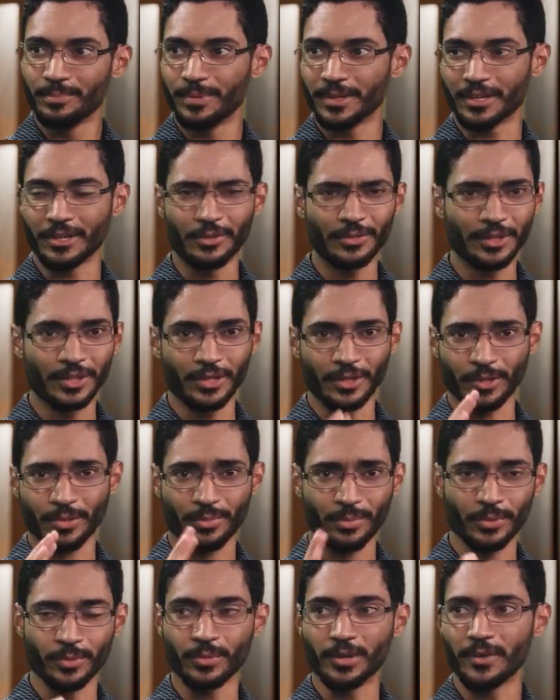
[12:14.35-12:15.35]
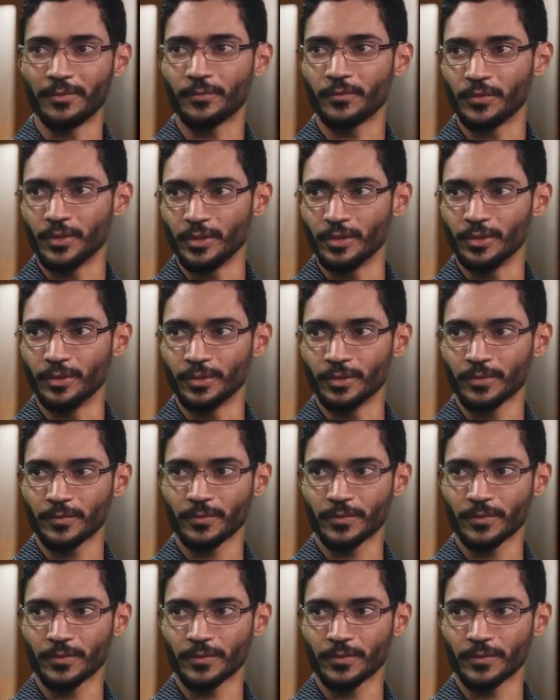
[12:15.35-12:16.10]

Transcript: but only go through a few